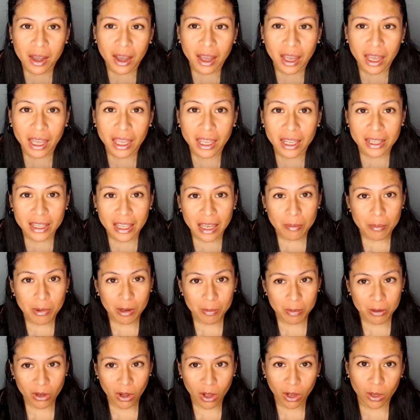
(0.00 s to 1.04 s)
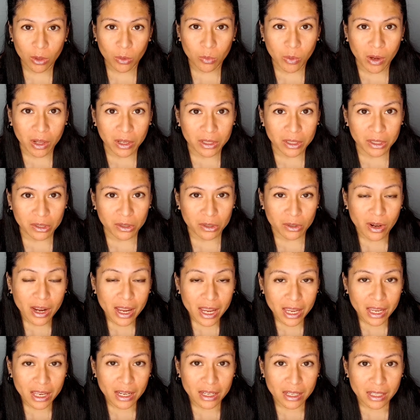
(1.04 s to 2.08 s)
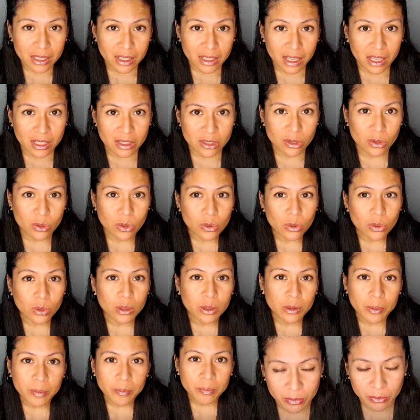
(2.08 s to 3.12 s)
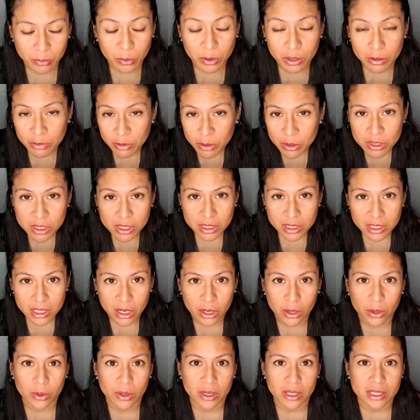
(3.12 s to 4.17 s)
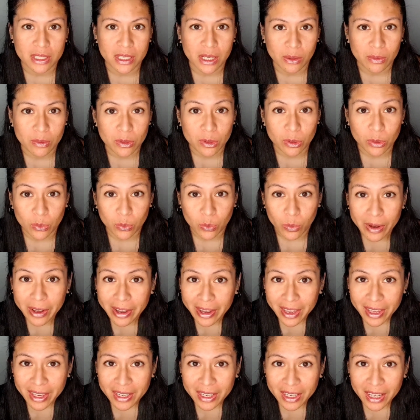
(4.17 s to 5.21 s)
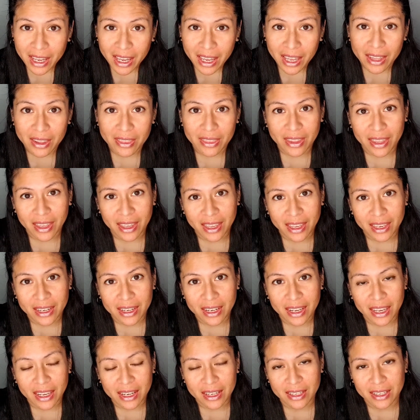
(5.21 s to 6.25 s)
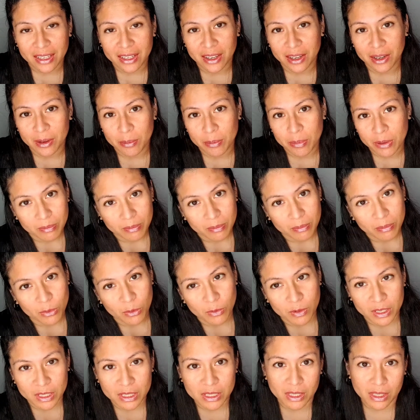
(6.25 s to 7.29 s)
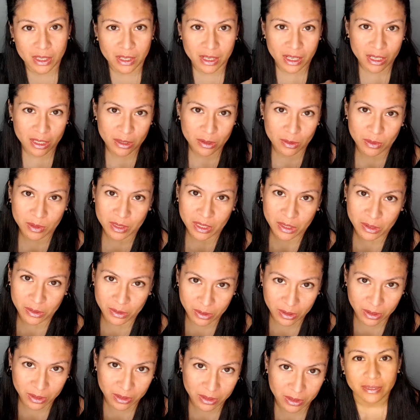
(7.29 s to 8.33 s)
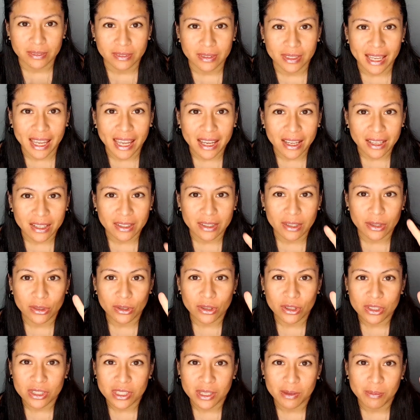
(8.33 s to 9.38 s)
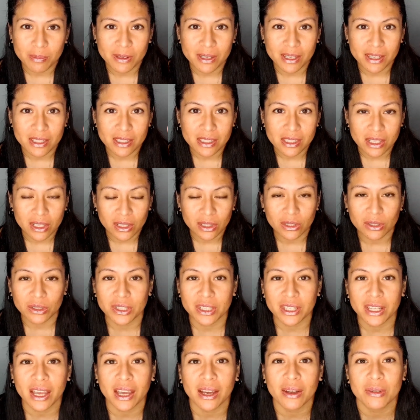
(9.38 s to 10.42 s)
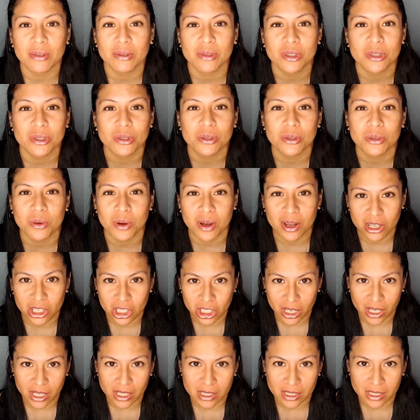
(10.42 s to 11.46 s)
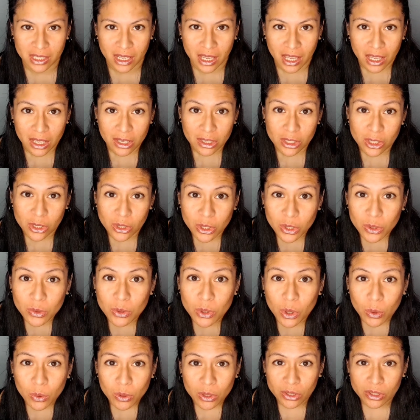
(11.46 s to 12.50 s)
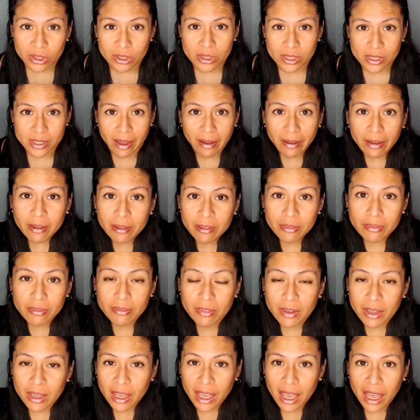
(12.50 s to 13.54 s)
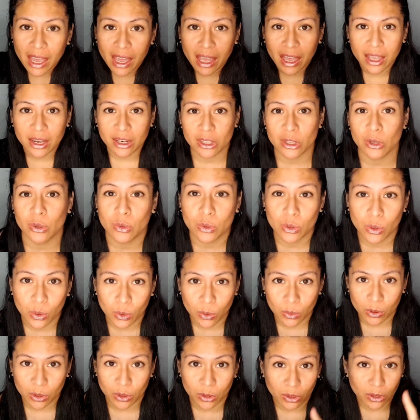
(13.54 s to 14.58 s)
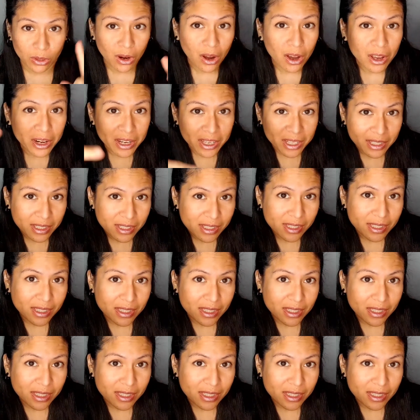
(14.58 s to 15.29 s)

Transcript: and that might be all well and great, and that's cool. What if you just narrowed it down to 1 and then ended up moving to the next one later on? And the 3rd tip is learning how to adjust. So you know yourself and you know your audience,